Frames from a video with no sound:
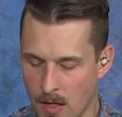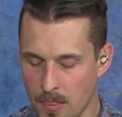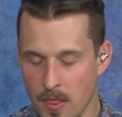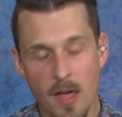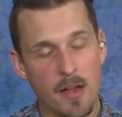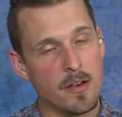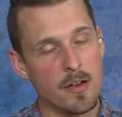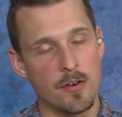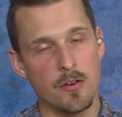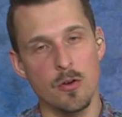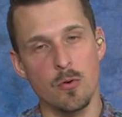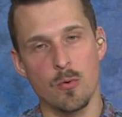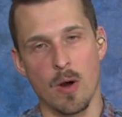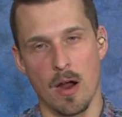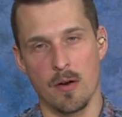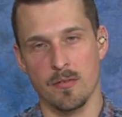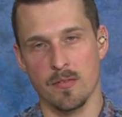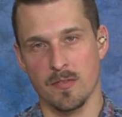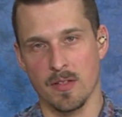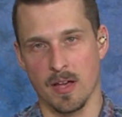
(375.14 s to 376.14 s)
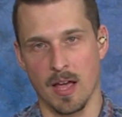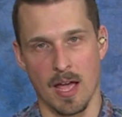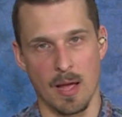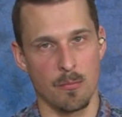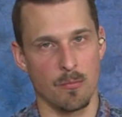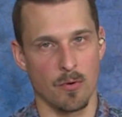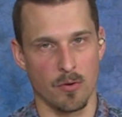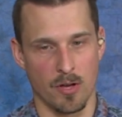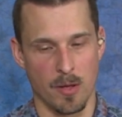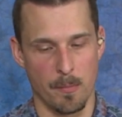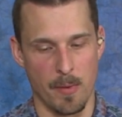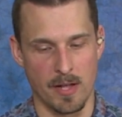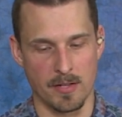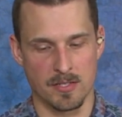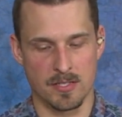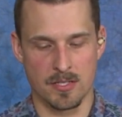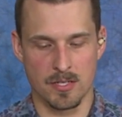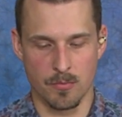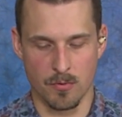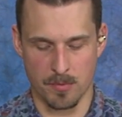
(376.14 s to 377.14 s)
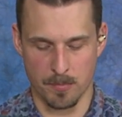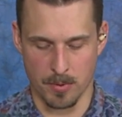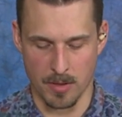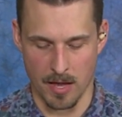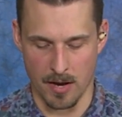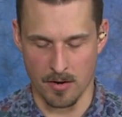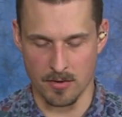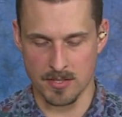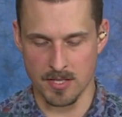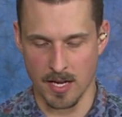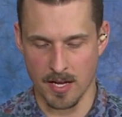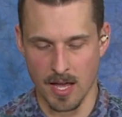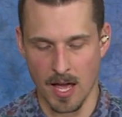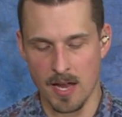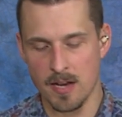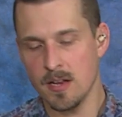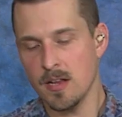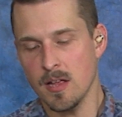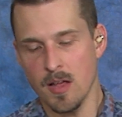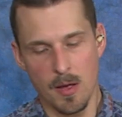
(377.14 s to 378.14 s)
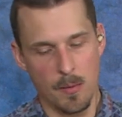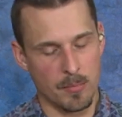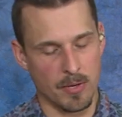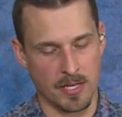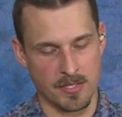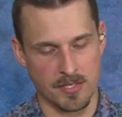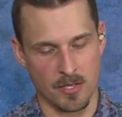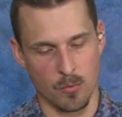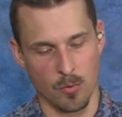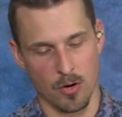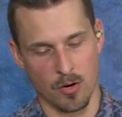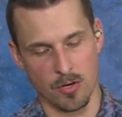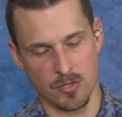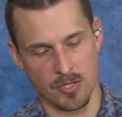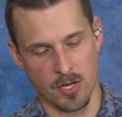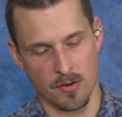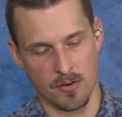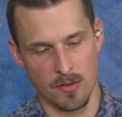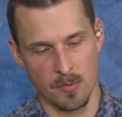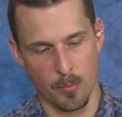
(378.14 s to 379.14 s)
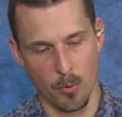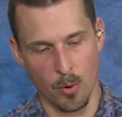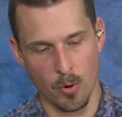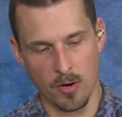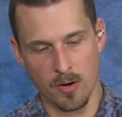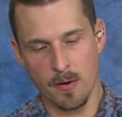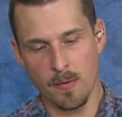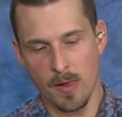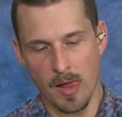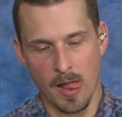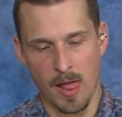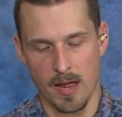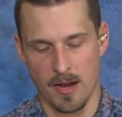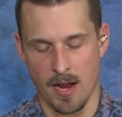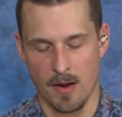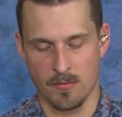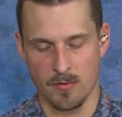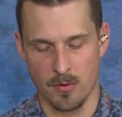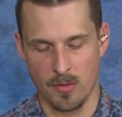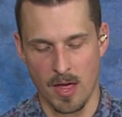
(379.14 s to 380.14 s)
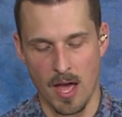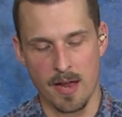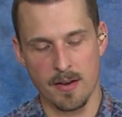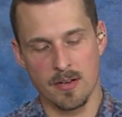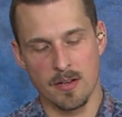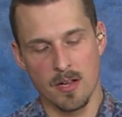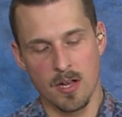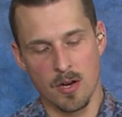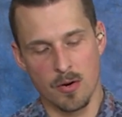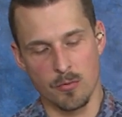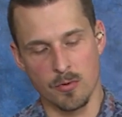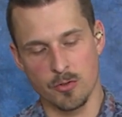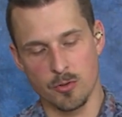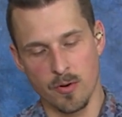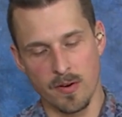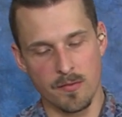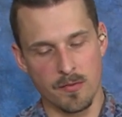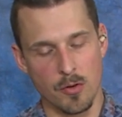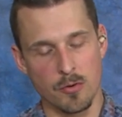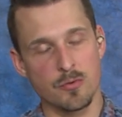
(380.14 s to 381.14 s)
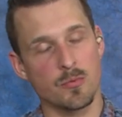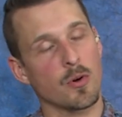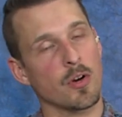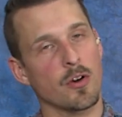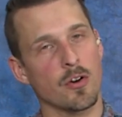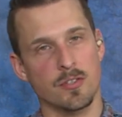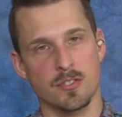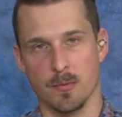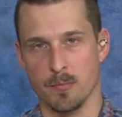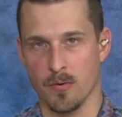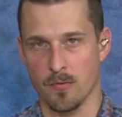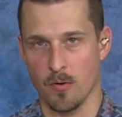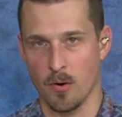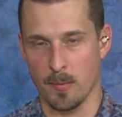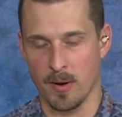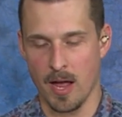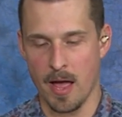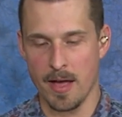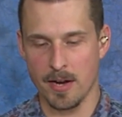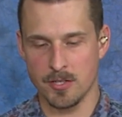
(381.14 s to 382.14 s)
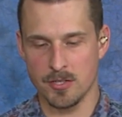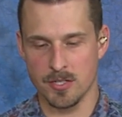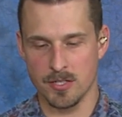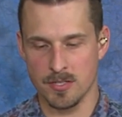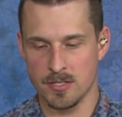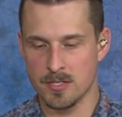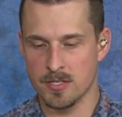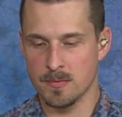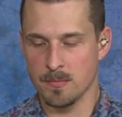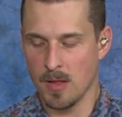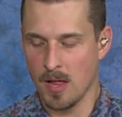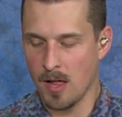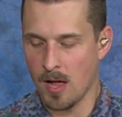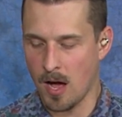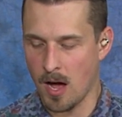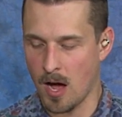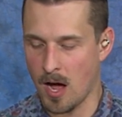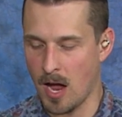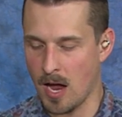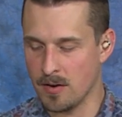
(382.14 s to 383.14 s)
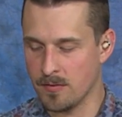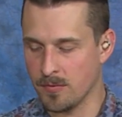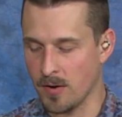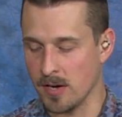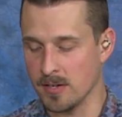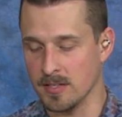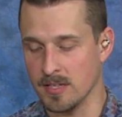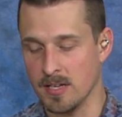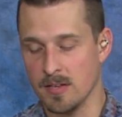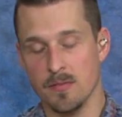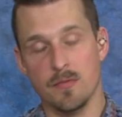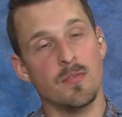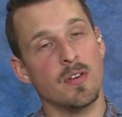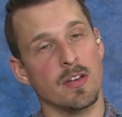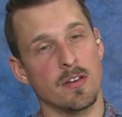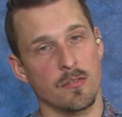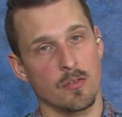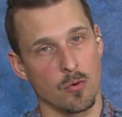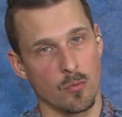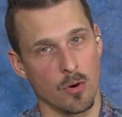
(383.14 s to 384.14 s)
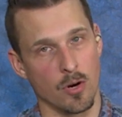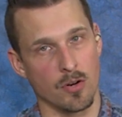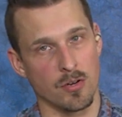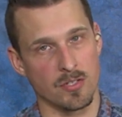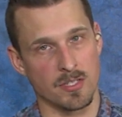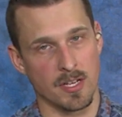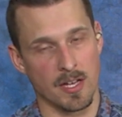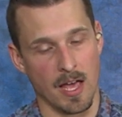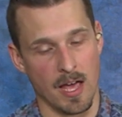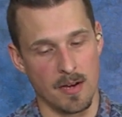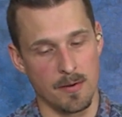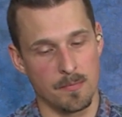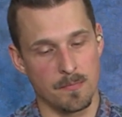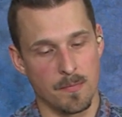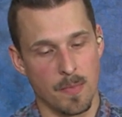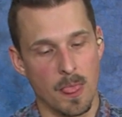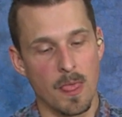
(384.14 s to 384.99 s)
Then a new round of the game will commence, with players again placing workers onto the board, and after that, retrieving those workers and performing actions, and finally feeding their workers again.